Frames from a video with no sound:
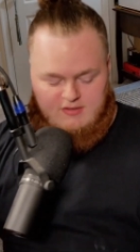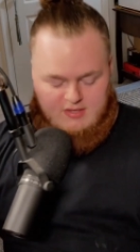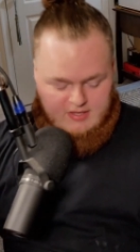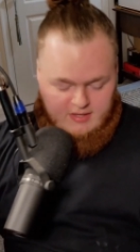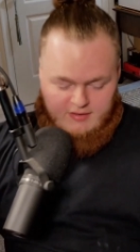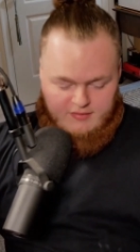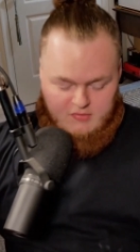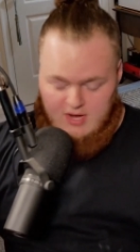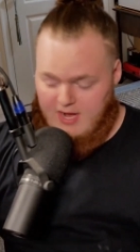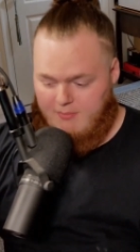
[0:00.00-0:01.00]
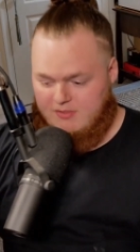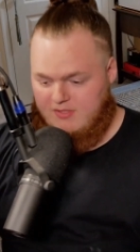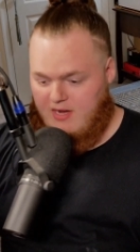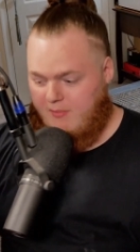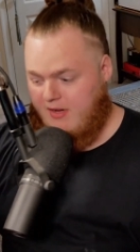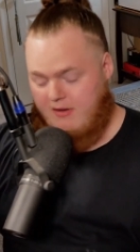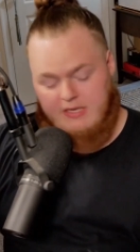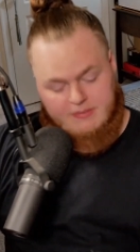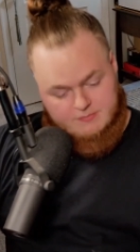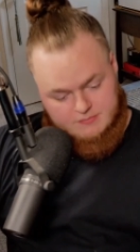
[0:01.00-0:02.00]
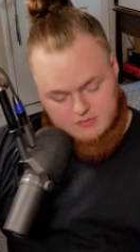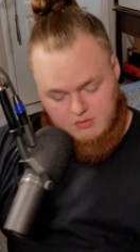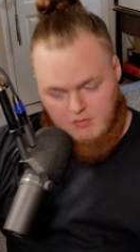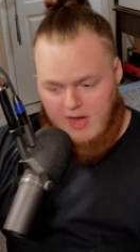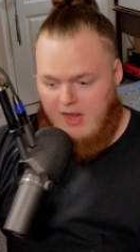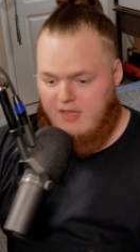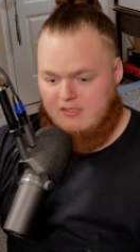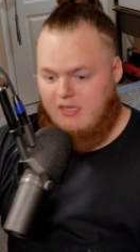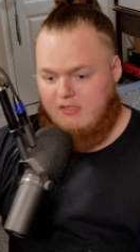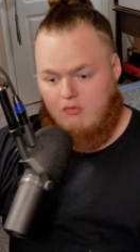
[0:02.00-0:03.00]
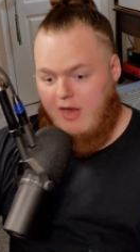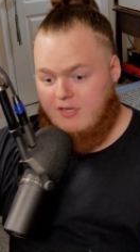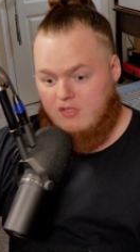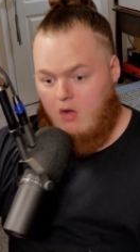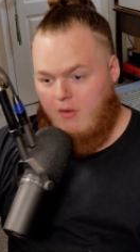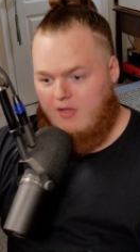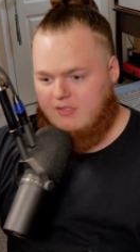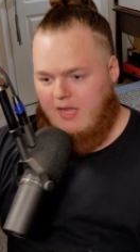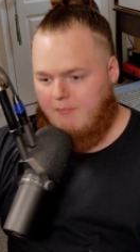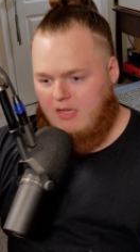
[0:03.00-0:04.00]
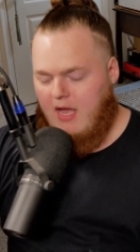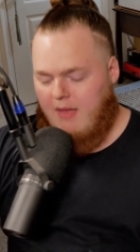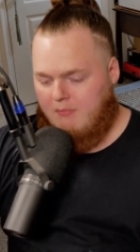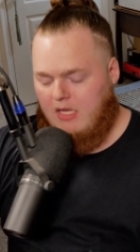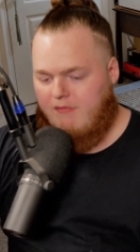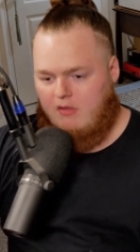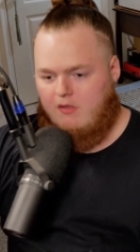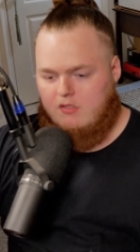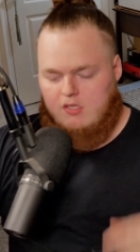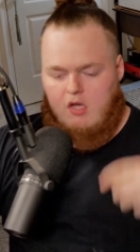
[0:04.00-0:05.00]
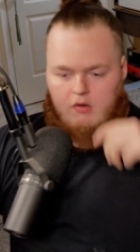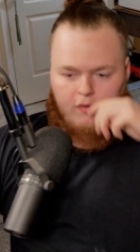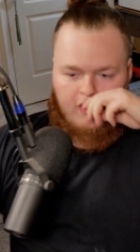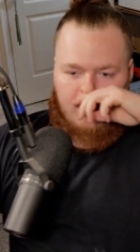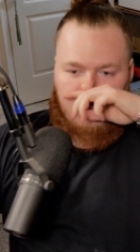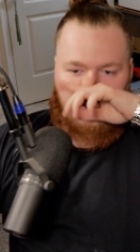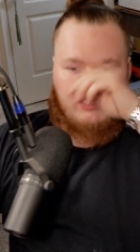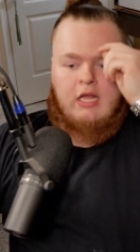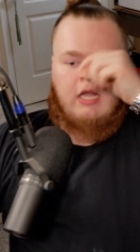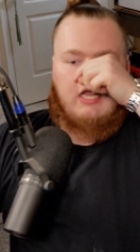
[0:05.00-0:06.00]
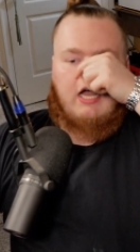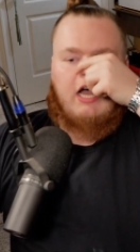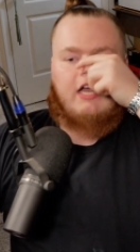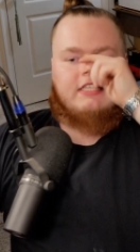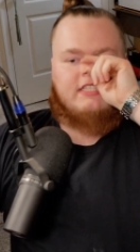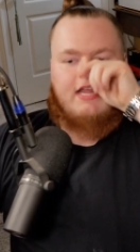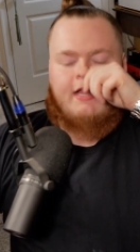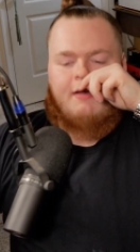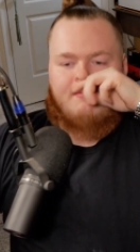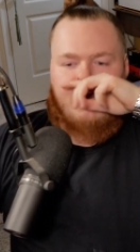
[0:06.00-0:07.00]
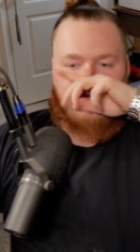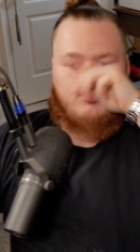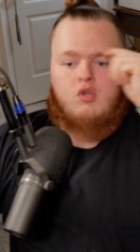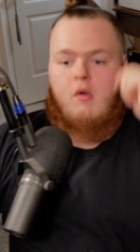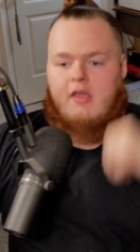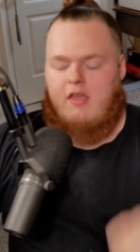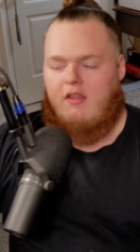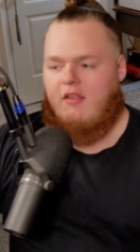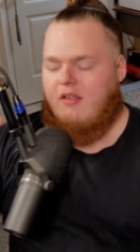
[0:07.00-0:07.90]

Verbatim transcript: Uh what an episode. I mean great as great as always. Like I'm I'm loving this show. Uh, it's not like I'm not enjoying it.